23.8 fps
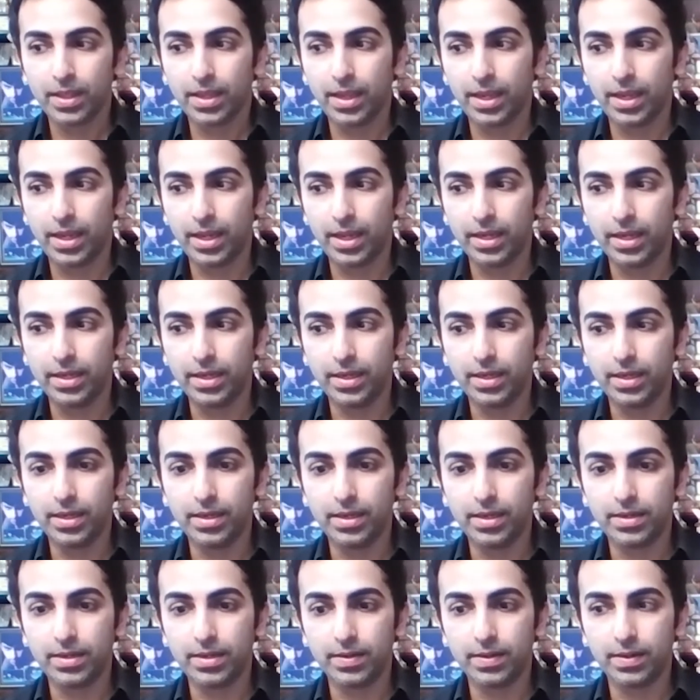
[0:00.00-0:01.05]

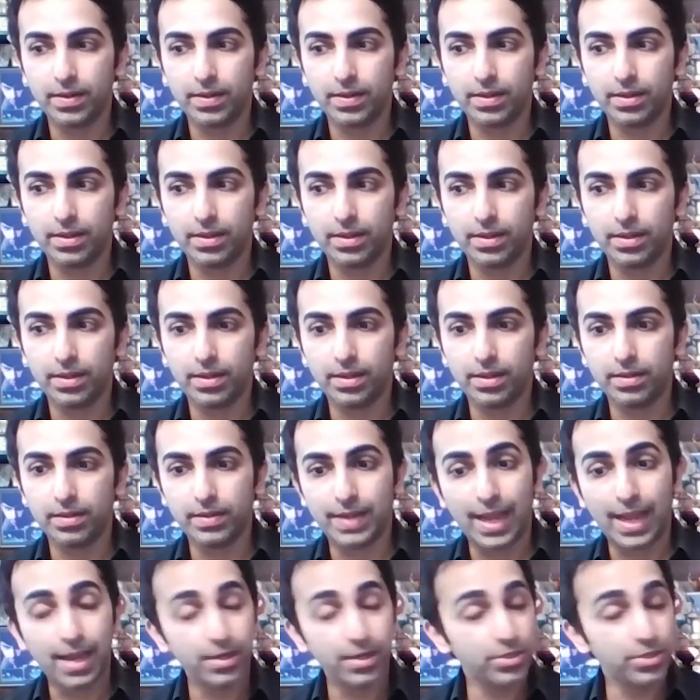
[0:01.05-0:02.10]
And
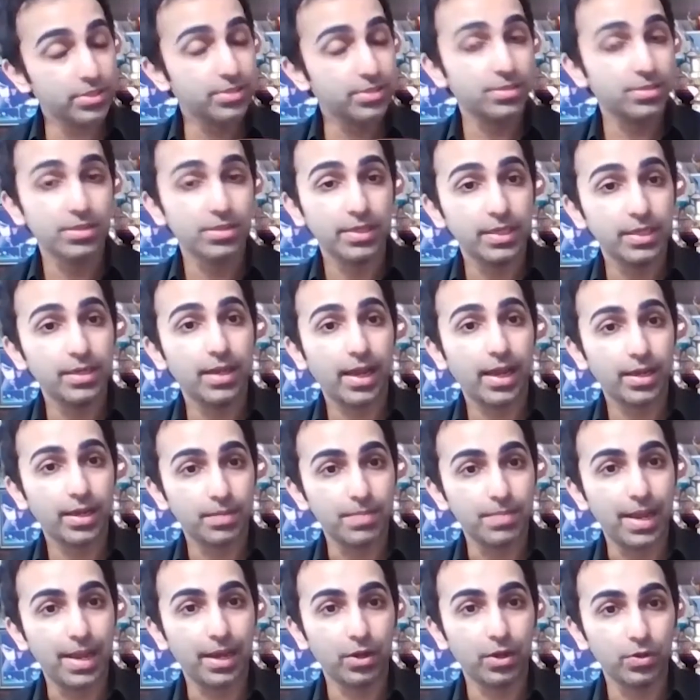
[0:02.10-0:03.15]
Dad just really liked
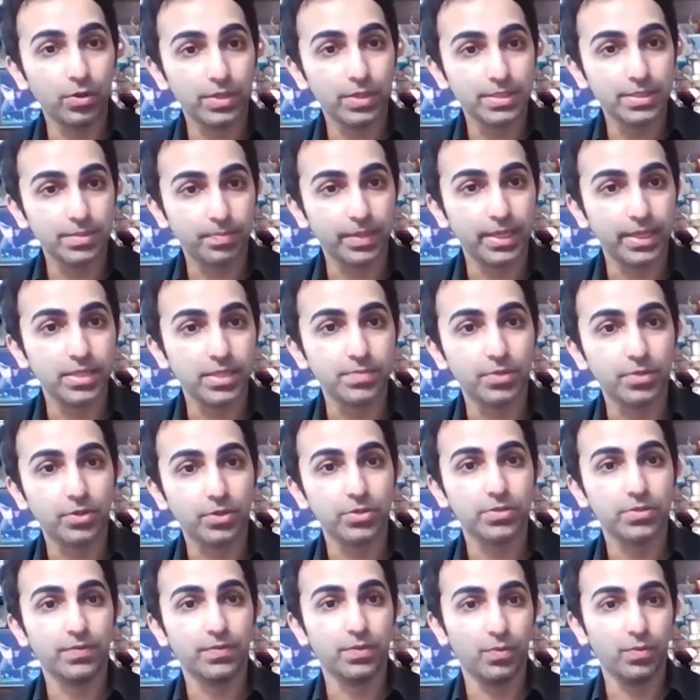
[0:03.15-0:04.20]
Bangalore as a place
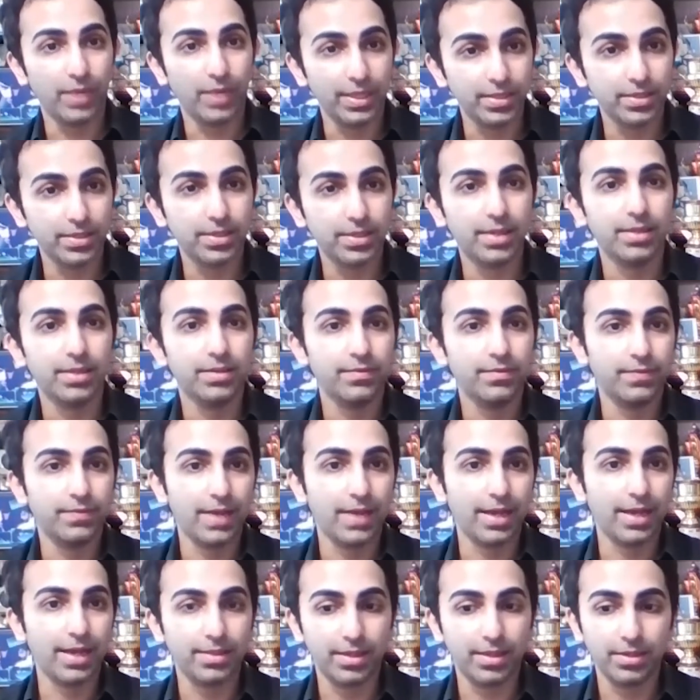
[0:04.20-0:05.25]
because of the weather and the
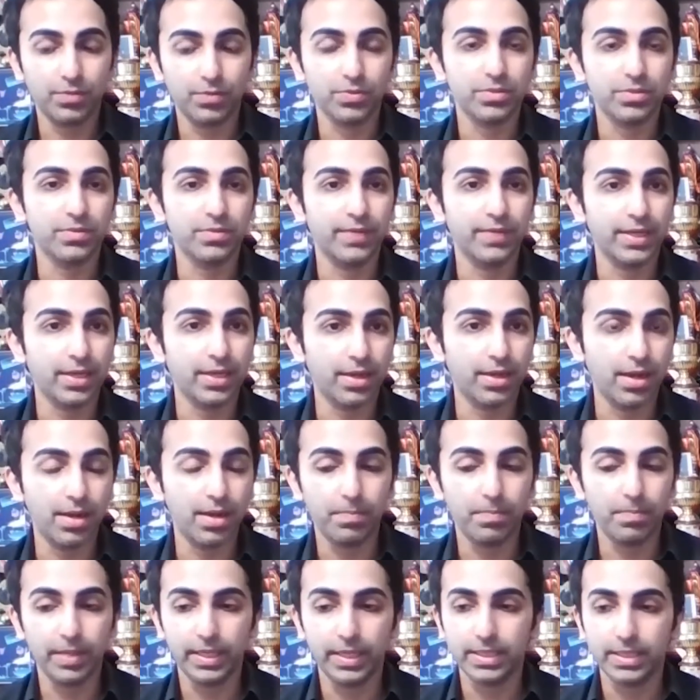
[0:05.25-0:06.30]
fact that it was a very
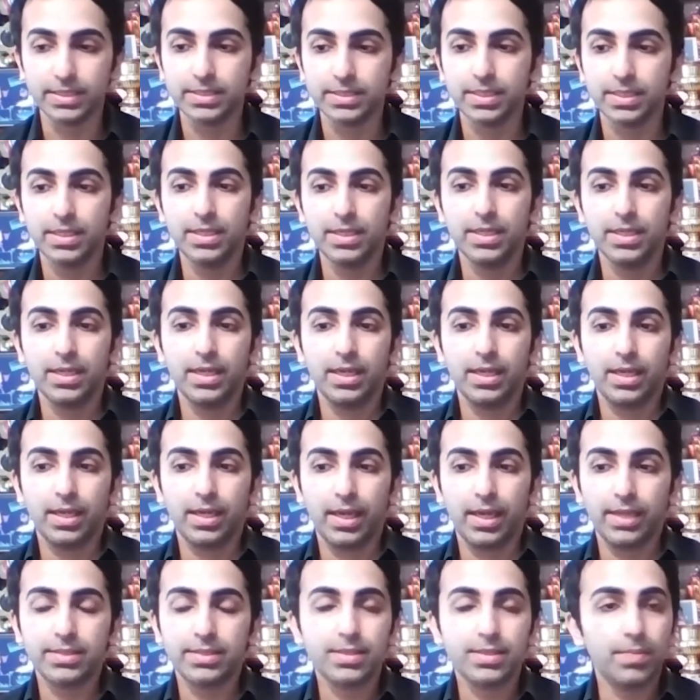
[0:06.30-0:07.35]
calm place.
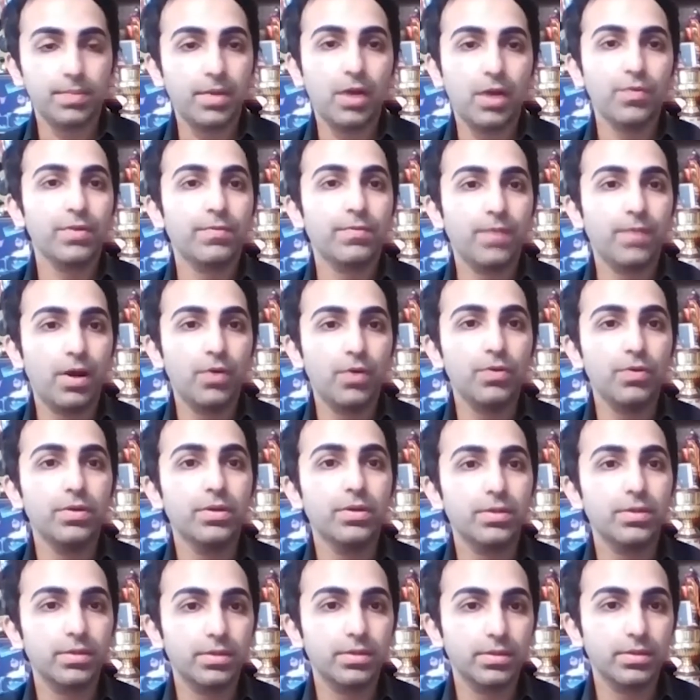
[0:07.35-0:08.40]
And somehow we
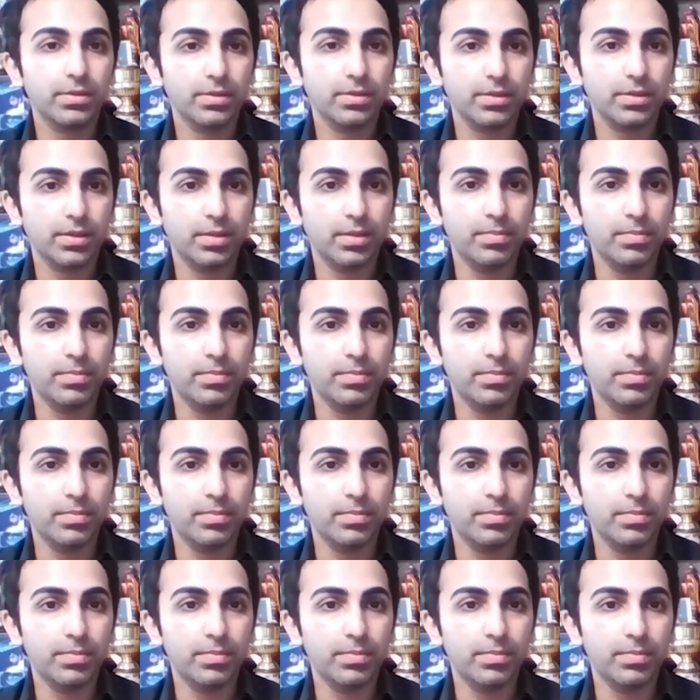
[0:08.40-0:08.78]
found a